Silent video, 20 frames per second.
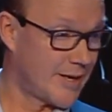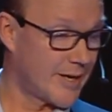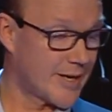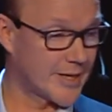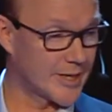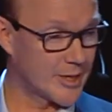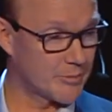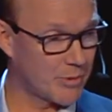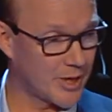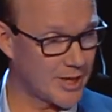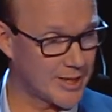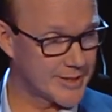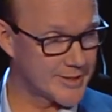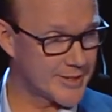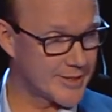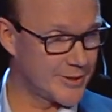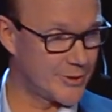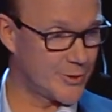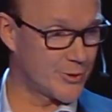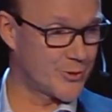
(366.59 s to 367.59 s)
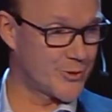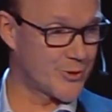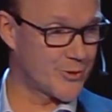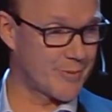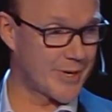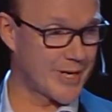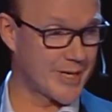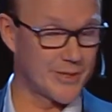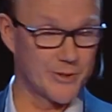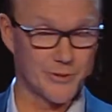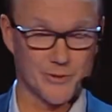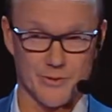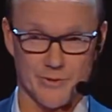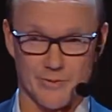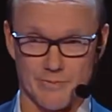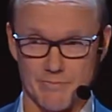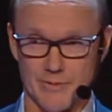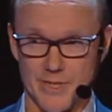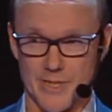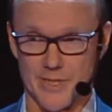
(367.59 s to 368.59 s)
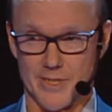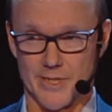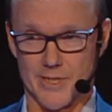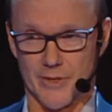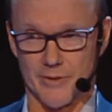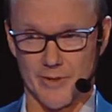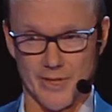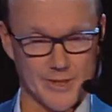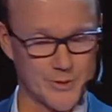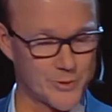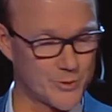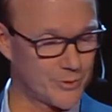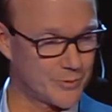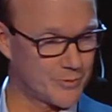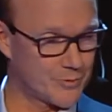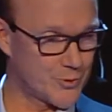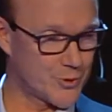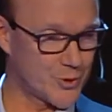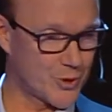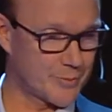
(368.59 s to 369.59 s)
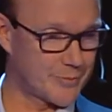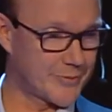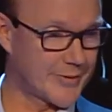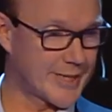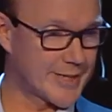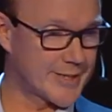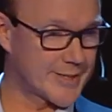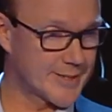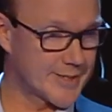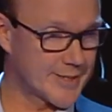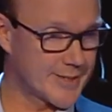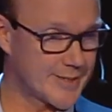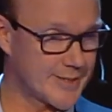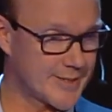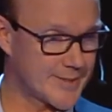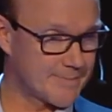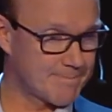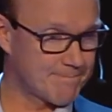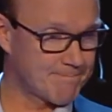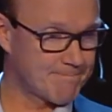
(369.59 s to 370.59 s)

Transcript: and apply it in your domain, not necessarily into job vacancies.